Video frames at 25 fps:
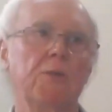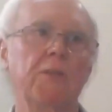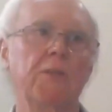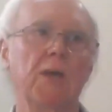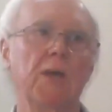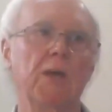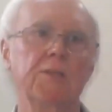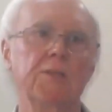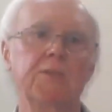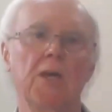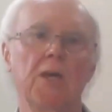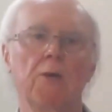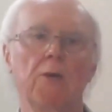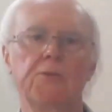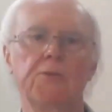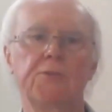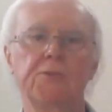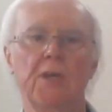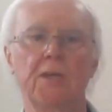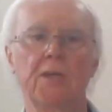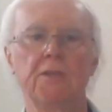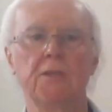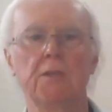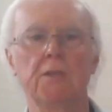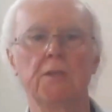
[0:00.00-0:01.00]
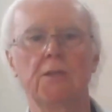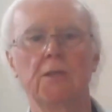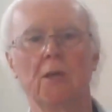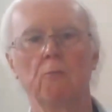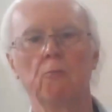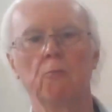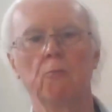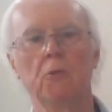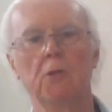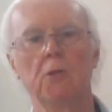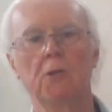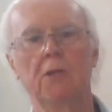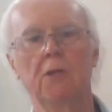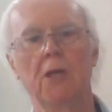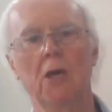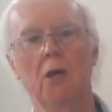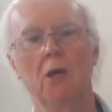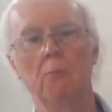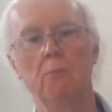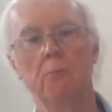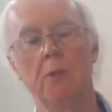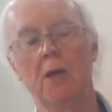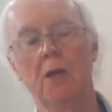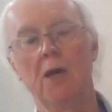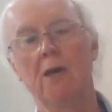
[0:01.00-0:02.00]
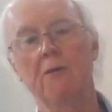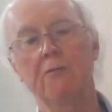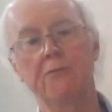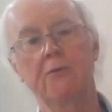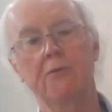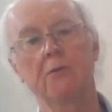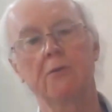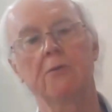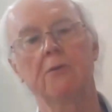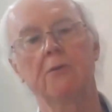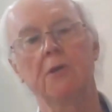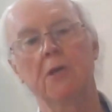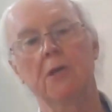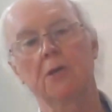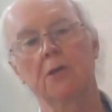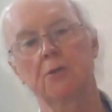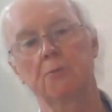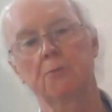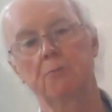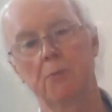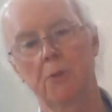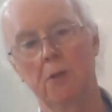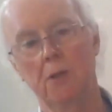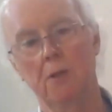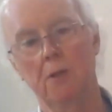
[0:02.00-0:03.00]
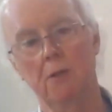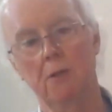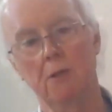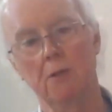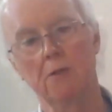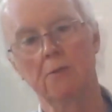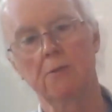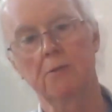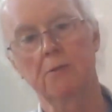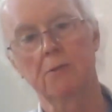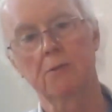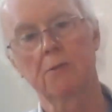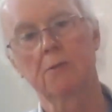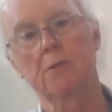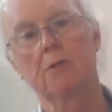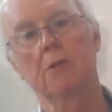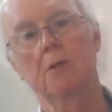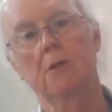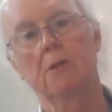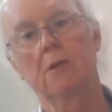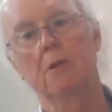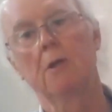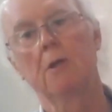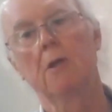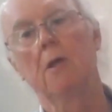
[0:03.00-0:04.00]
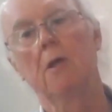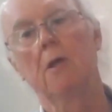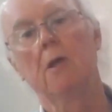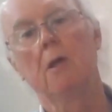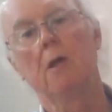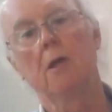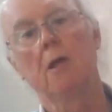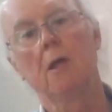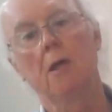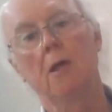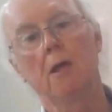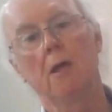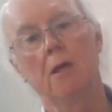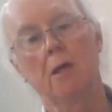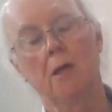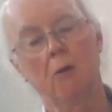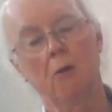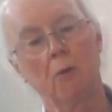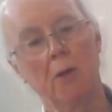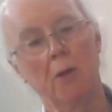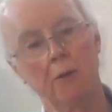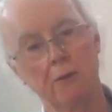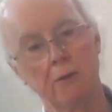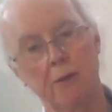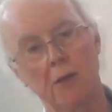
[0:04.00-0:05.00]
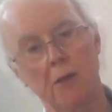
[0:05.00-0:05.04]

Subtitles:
So that's how Saturn can work out. But after the experience, He